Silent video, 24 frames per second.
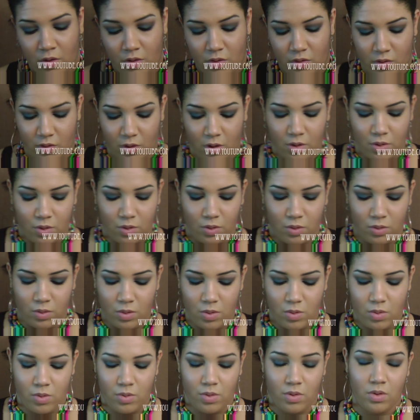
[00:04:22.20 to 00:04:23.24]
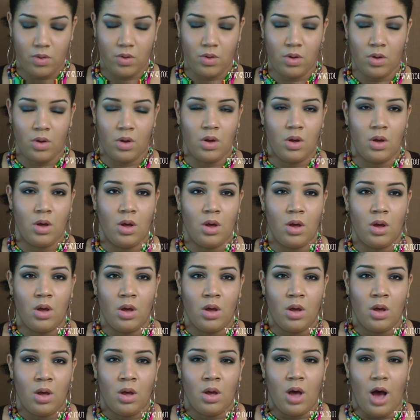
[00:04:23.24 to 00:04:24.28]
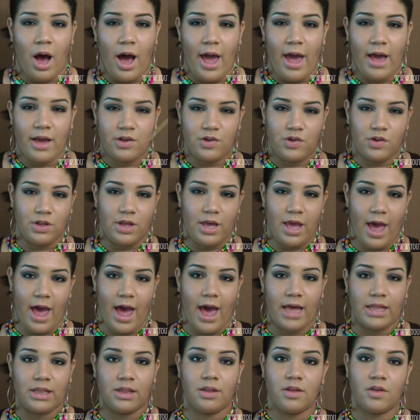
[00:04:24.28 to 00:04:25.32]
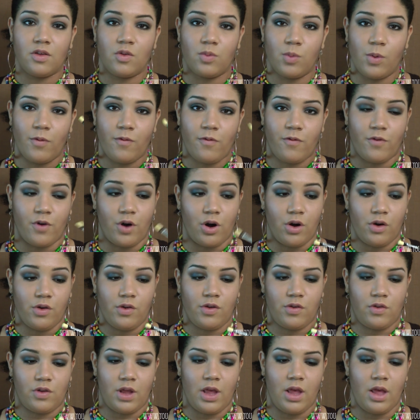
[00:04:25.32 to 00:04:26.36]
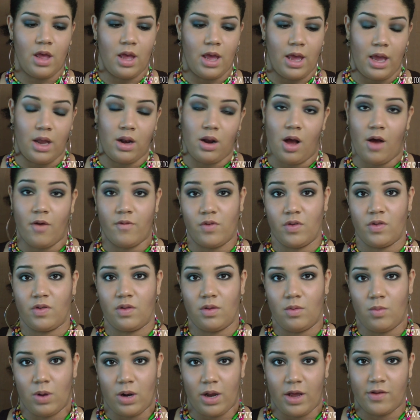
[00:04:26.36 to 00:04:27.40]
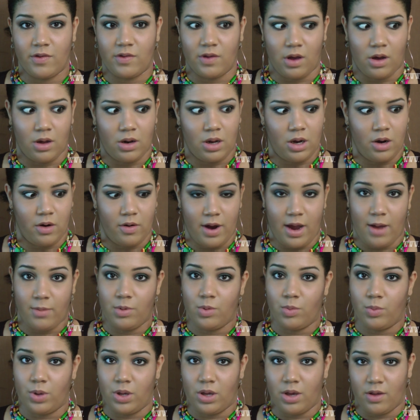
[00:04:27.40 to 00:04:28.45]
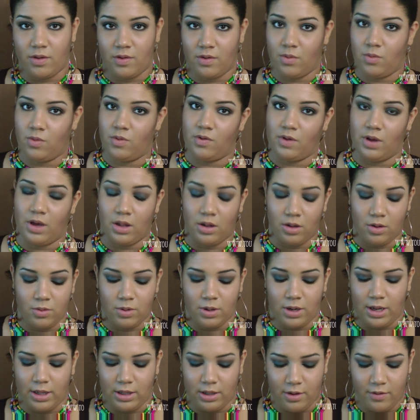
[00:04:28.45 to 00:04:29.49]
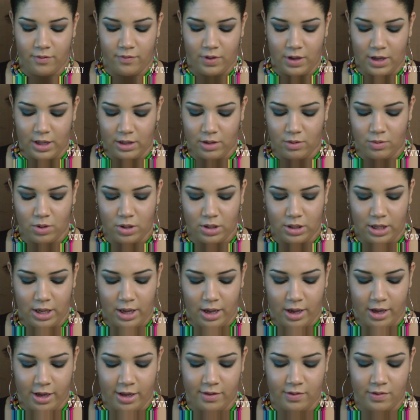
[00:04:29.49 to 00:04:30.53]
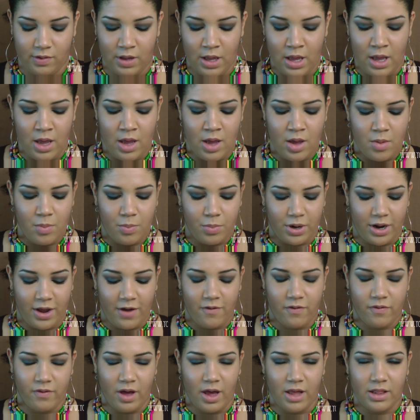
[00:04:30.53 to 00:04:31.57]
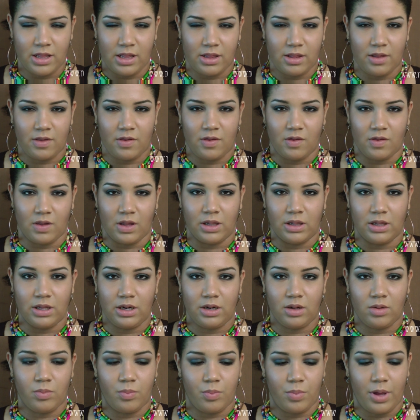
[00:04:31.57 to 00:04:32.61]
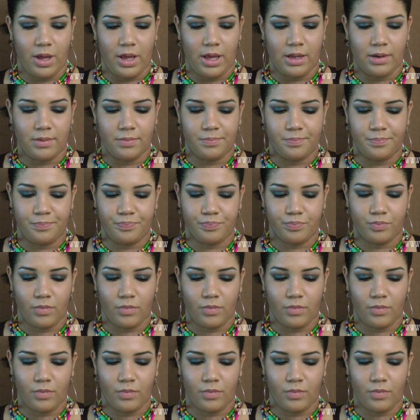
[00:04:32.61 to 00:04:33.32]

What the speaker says: So I actually had this one first, and obviously when I saw it I grabbed it because it was yellow and I love yellow on the eyes, but I find that this is a little bit